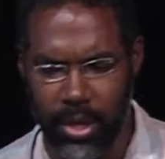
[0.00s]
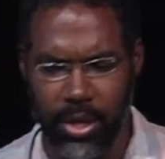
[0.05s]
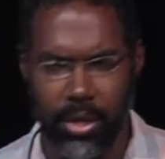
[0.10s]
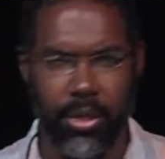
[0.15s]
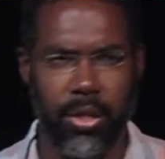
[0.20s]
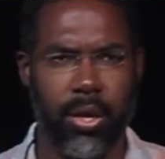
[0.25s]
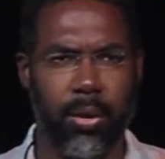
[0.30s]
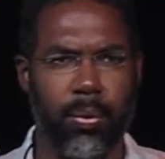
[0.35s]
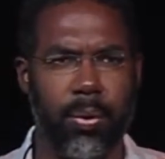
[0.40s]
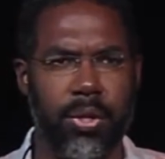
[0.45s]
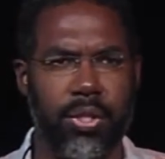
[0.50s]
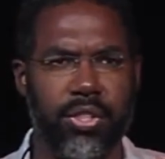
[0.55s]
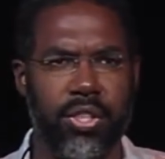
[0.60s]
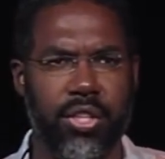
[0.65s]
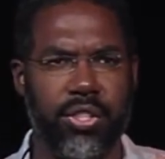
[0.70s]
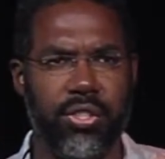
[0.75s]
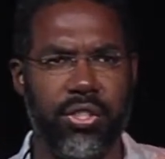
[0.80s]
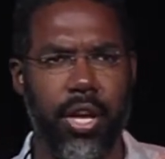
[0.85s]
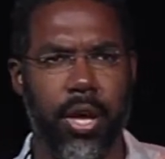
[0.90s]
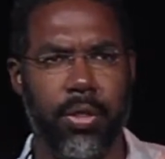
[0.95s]
there were
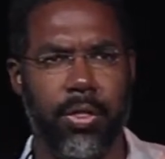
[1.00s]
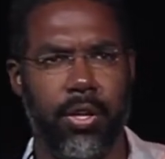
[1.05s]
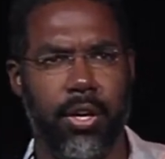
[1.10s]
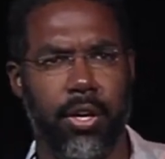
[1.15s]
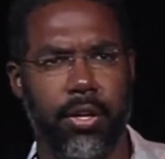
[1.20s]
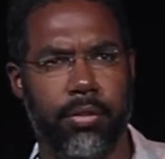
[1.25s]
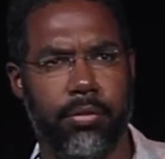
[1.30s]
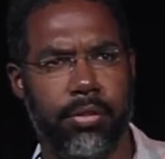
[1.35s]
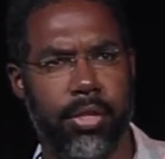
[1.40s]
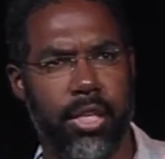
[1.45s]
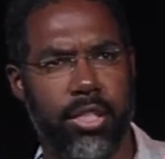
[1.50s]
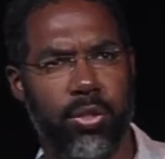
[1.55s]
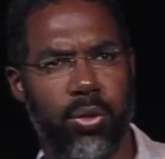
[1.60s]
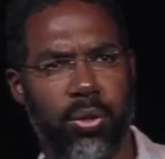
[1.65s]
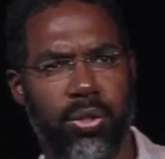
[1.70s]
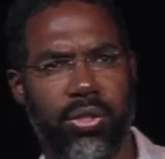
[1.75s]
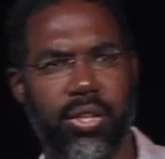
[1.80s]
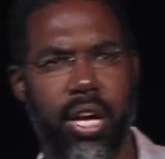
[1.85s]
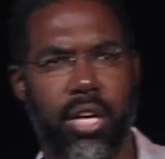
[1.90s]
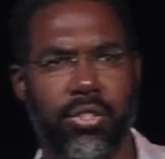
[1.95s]
just south of
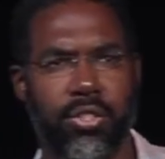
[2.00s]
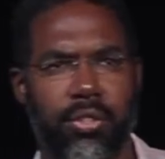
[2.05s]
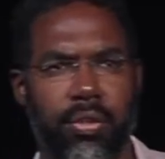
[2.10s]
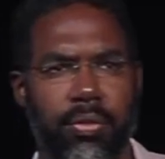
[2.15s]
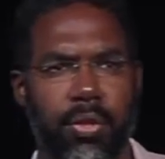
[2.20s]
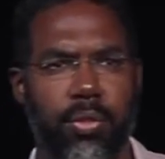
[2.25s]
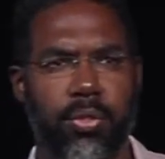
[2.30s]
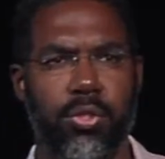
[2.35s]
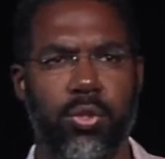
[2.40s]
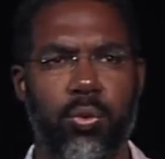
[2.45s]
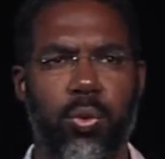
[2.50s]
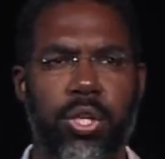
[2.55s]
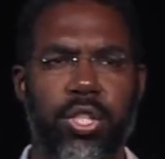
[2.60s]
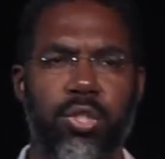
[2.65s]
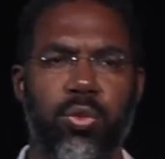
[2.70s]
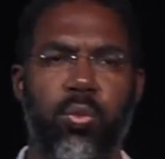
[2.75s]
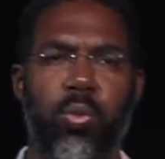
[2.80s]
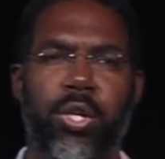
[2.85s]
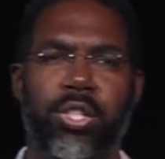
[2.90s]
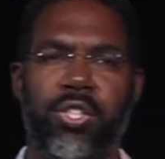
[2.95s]
200,000 of those
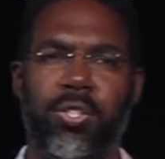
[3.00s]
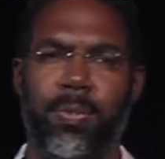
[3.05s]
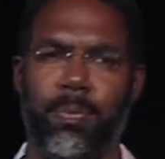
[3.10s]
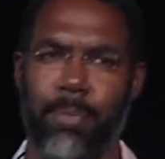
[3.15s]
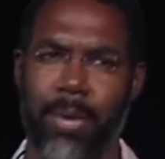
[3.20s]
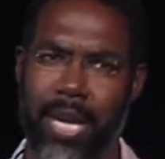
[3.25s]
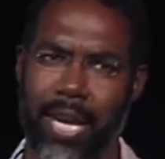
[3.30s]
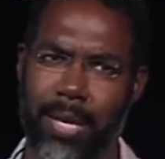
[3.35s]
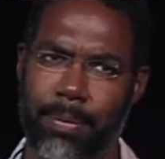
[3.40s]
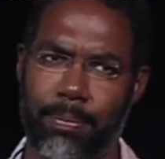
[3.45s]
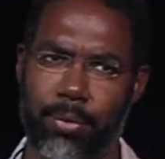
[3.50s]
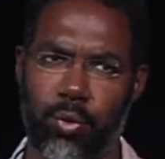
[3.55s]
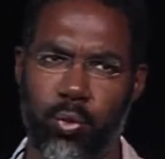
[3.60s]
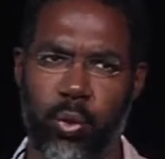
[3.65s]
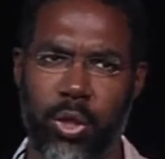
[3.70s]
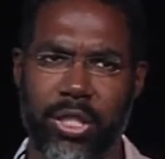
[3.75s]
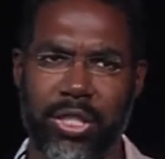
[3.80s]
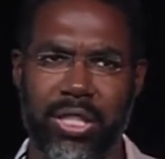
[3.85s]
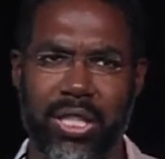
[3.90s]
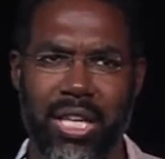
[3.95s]
tweets, which spanned
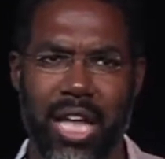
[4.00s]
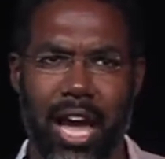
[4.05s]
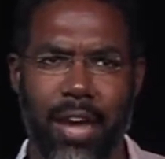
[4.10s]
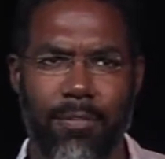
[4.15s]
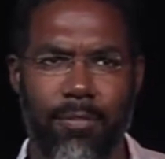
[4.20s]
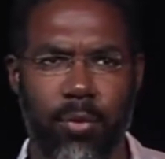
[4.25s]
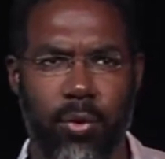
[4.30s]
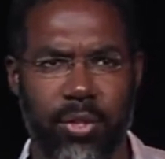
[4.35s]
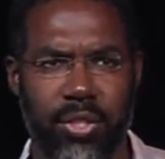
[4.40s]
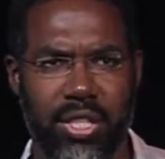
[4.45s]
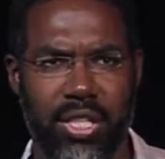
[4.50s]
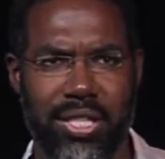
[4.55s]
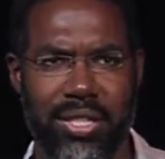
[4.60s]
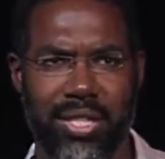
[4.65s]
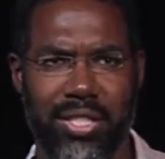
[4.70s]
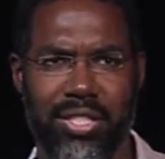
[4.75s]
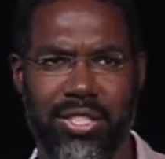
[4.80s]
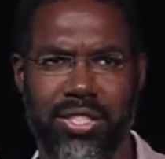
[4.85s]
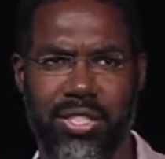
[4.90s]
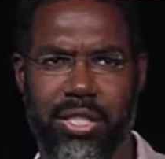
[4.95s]
between July 14th
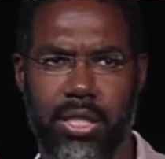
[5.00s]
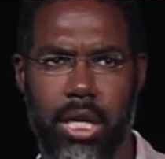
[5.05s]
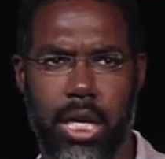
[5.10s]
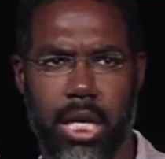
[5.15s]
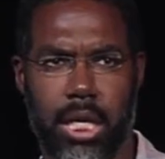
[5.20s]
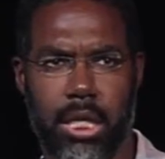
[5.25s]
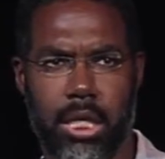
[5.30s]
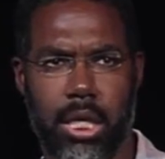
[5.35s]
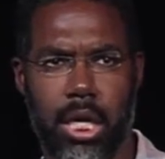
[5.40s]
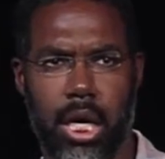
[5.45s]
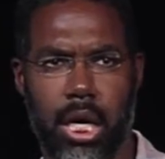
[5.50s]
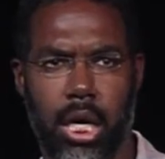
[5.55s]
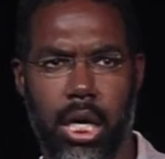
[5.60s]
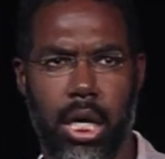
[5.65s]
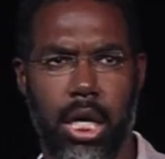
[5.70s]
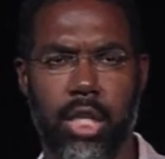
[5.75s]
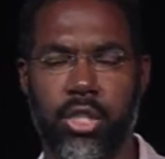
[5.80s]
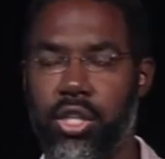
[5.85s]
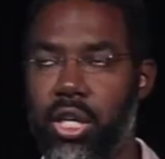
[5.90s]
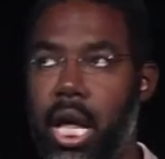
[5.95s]
and
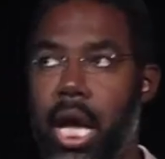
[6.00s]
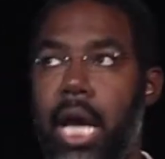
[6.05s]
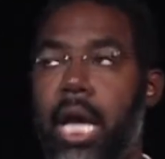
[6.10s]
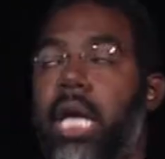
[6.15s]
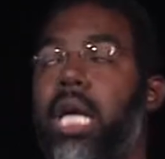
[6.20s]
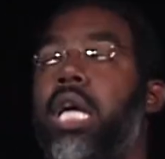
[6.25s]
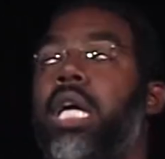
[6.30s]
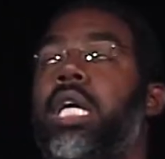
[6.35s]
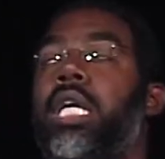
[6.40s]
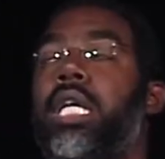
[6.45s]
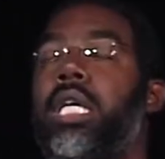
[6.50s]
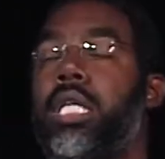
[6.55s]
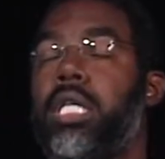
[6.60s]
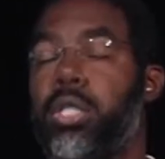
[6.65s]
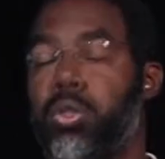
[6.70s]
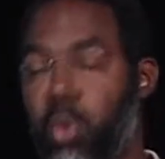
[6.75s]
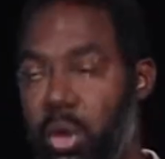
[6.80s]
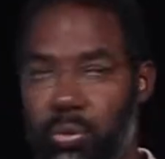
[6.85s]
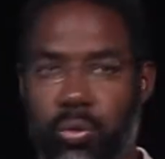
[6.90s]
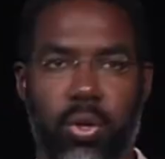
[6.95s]
July
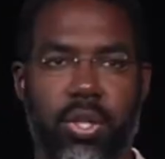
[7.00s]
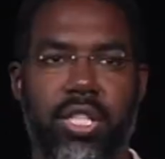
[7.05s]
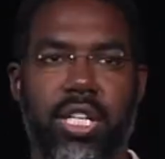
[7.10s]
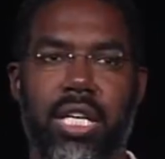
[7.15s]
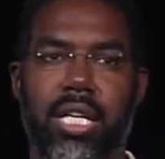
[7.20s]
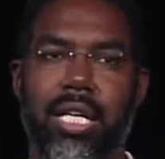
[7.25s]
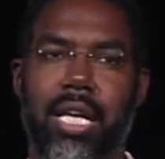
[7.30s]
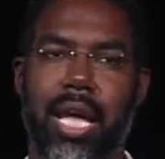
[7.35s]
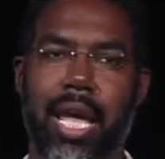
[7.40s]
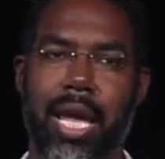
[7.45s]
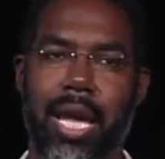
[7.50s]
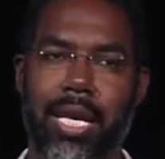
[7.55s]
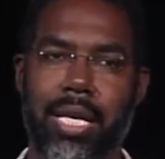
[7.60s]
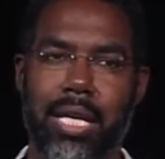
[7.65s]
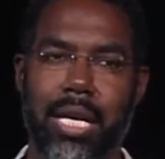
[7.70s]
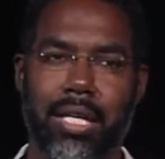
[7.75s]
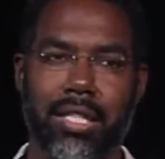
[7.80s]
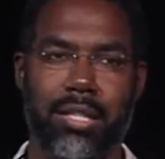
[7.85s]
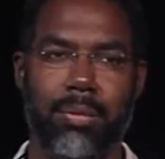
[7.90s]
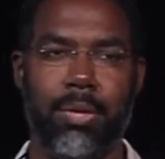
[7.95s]
2014 and
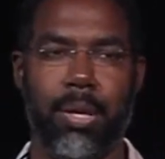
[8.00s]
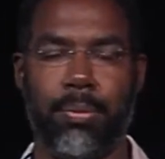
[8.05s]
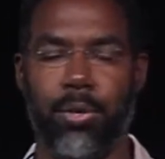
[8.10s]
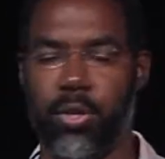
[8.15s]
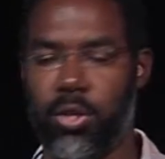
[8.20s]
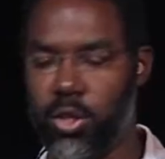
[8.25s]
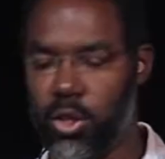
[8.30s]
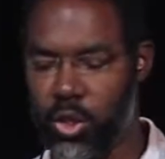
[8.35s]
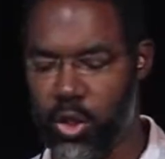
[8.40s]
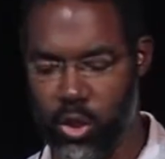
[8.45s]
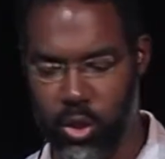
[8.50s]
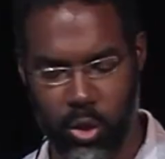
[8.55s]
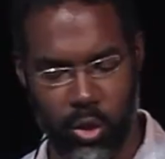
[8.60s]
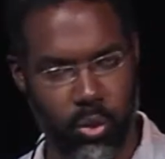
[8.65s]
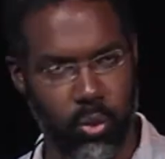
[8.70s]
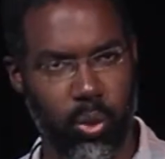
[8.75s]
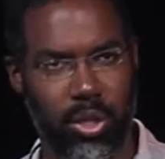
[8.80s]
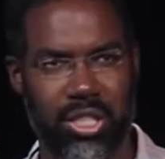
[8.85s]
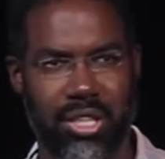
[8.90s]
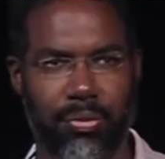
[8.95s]
September
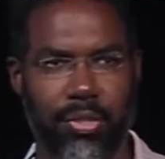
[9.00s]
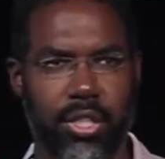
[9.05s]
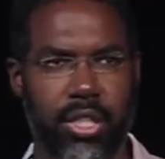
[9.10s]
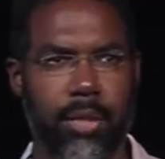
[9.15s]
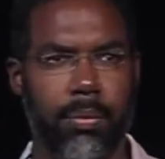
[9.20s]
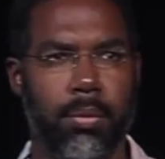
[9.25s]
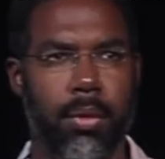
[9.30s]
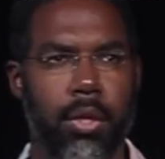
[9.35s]
2017.